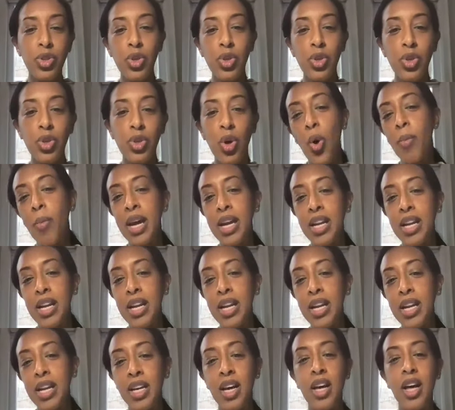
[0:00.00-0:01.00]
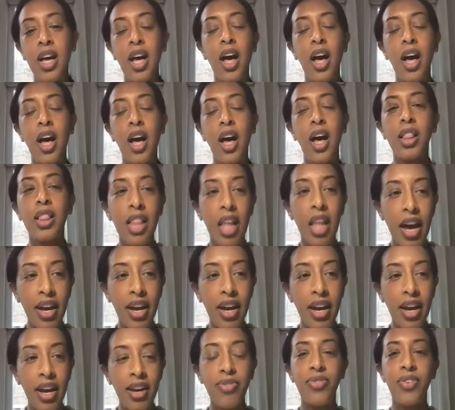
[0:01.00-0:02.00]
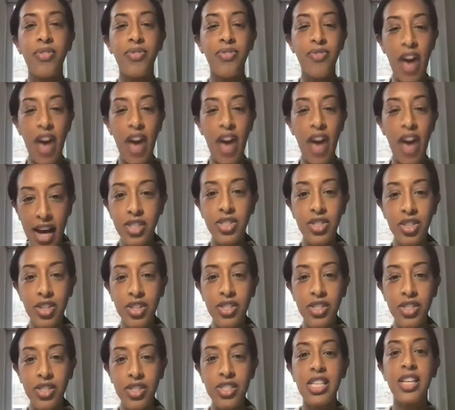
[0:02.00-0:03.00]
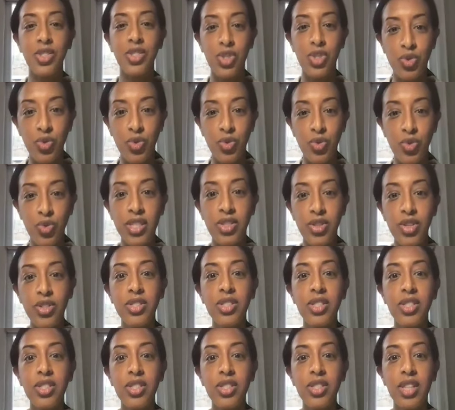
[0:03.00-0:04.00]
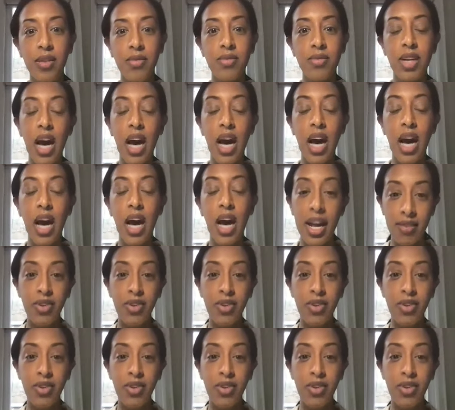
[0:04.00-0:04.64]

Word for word: So there are so many life factors and stressors that